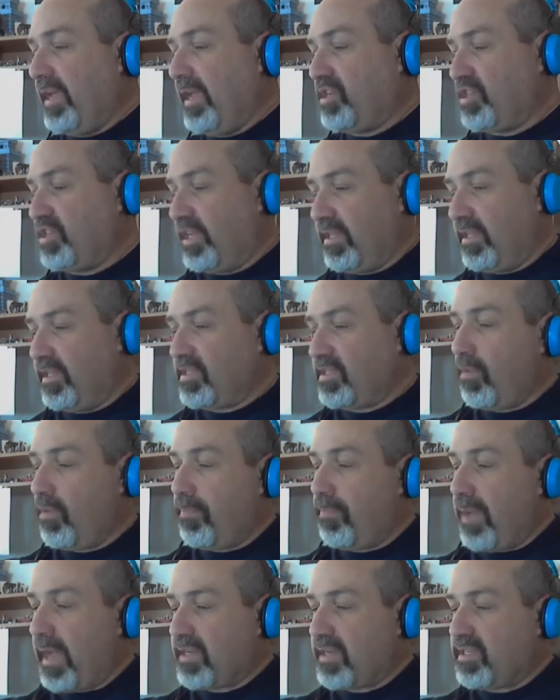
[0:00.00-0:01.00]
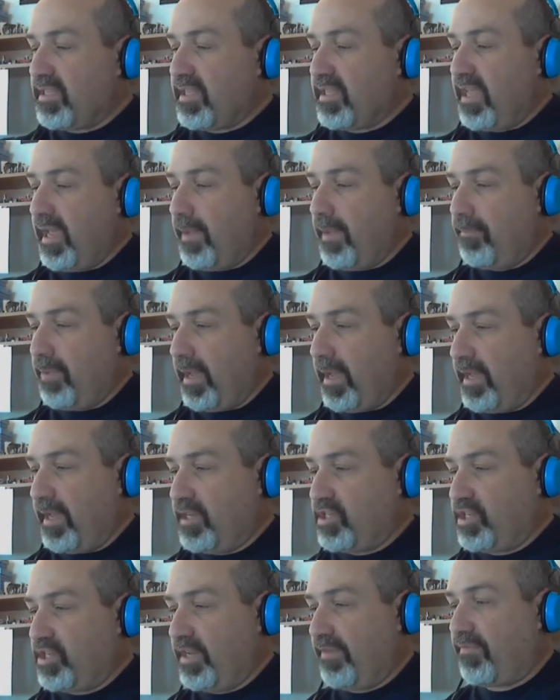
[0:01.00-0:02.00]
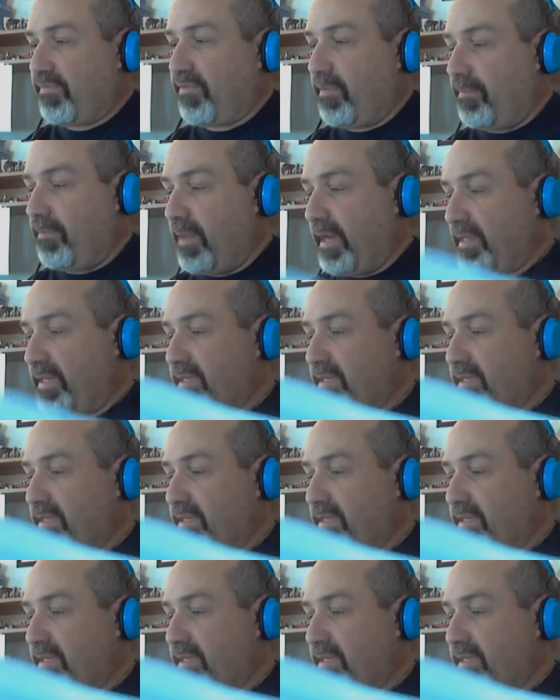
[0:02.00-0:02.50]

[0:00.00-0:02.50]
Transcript: sheet. Let's go back to the campaign sheet for a minute